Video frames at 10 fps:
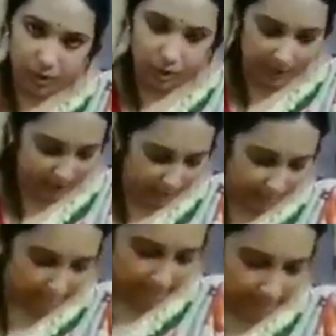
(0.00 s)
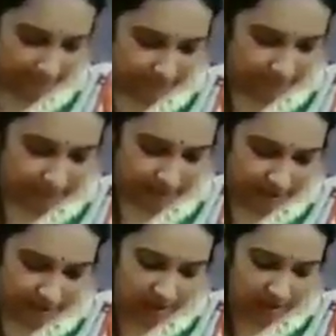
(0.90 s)
Okay,
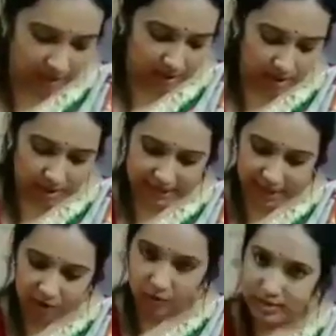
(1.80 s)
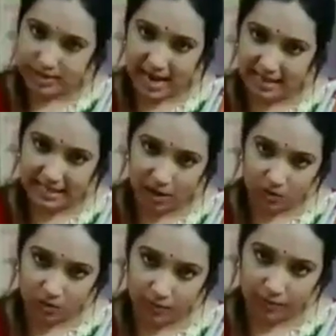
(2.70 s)
the deer was lying
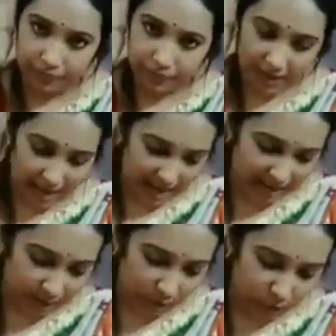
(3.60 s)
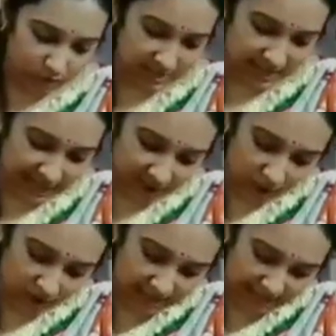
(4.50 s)
down and the crow sat
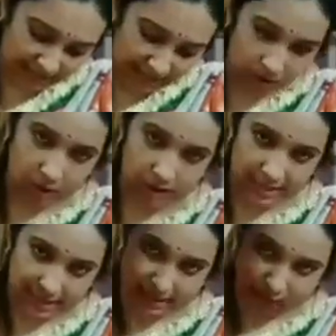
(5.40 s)
on his head. On his head,